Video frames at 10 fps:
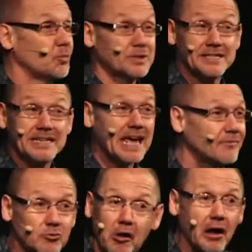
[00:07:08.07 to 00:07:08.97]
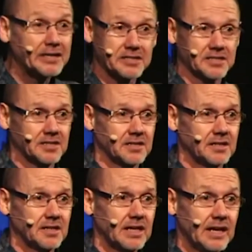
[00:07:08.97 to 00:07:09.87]
that was never right.
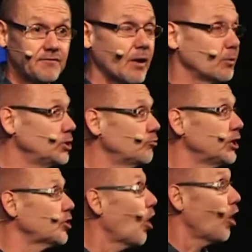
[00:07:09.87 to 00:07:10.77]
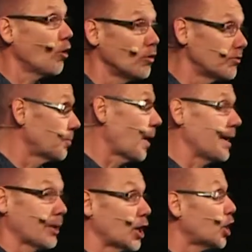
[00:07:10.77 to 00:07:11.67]
In fact, when you read the whole of the
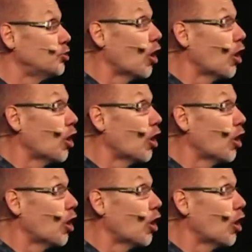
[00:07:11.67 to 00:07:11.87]
Bible, and I